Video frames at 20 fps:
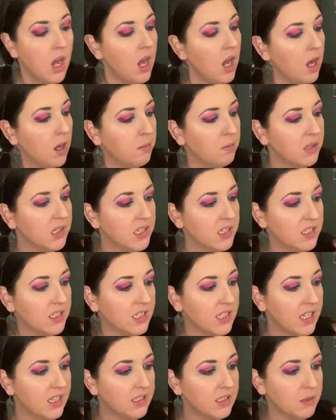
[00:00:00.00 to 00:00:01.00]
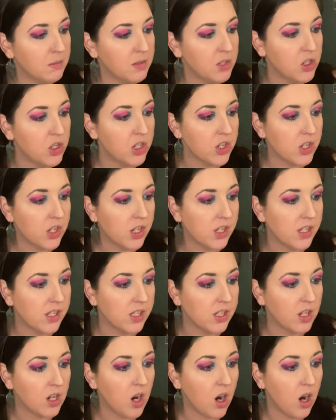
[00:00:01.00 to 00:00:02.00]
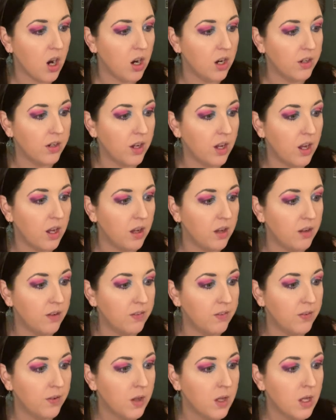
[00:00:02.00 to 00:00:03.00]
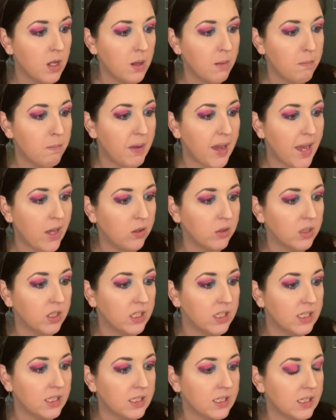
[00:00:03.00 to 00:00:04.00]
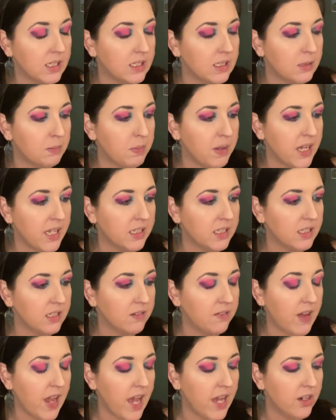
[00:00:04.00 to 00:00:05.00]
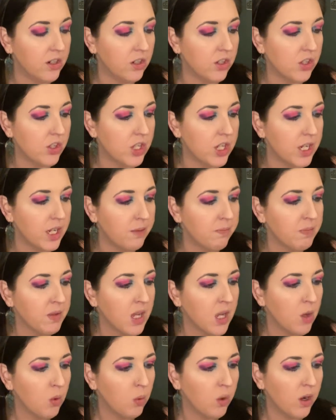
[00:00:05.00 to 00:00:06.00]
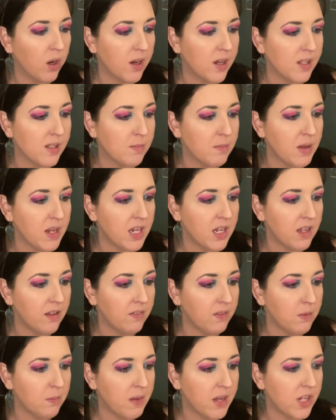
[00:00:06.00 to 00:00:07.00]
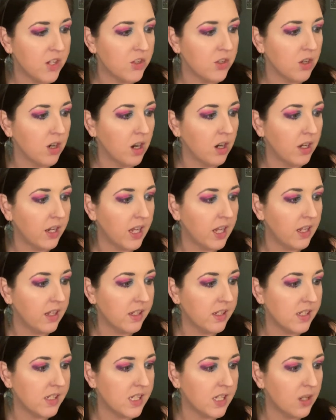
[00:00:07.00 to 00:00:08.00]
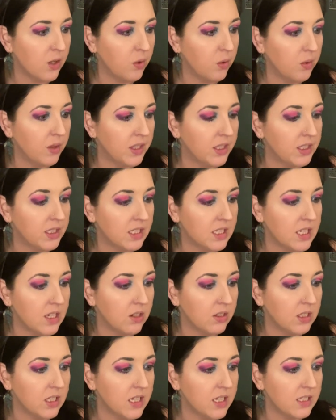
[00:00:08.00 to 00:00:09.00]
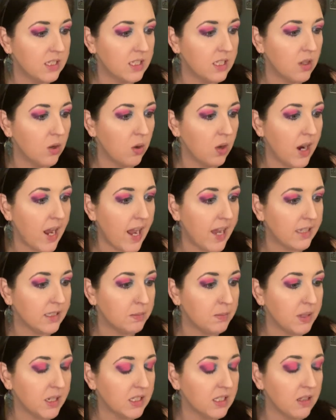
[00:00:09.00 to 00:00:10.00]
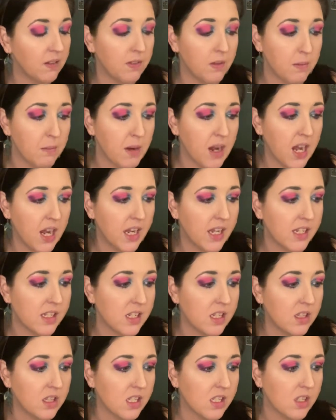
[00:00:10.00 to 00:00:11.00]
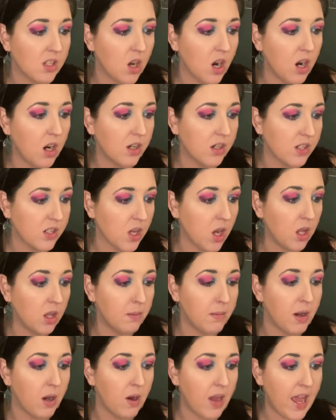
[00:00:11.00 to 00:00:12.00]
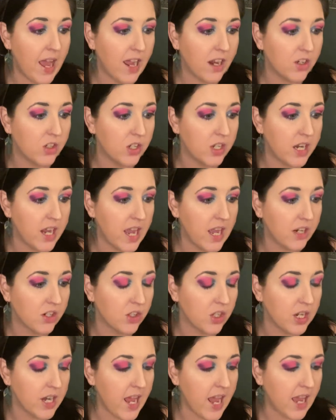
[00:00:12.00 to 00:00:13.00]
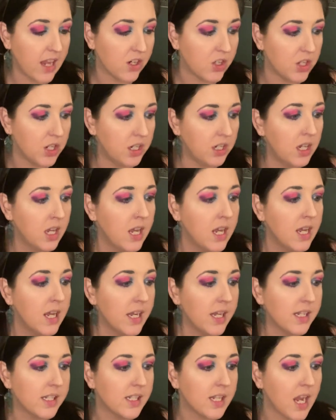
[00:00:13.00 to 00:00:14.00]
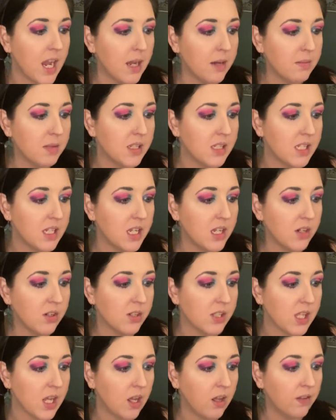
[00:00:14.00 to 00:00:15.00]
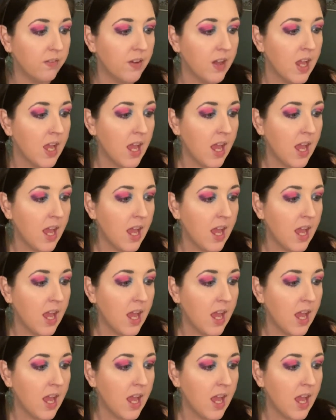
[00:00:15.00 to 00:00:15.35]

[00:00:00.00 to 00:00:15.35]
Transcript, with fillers: um, but this says the magician is a card of boundless, expansive energy, whereas many of the major arcana deal with stillness or aspects of the mind, this card is all about action, action, action. It's time to see yourself